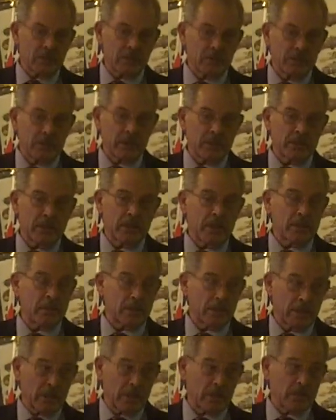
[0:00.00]
the Rhodesian
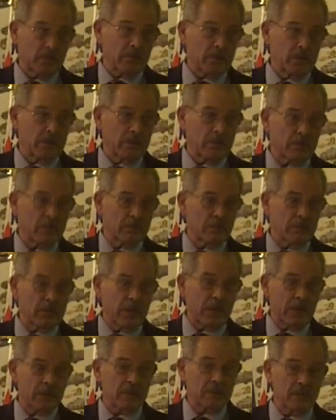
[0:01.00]
SAS, which has
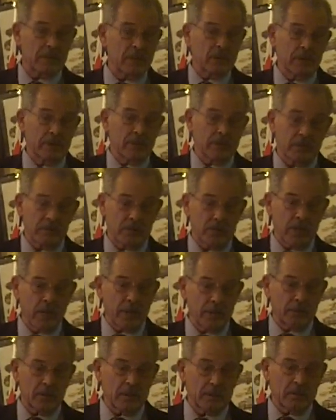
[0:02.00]
actually never
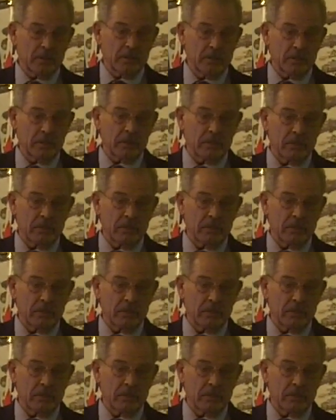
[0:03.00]
stopped its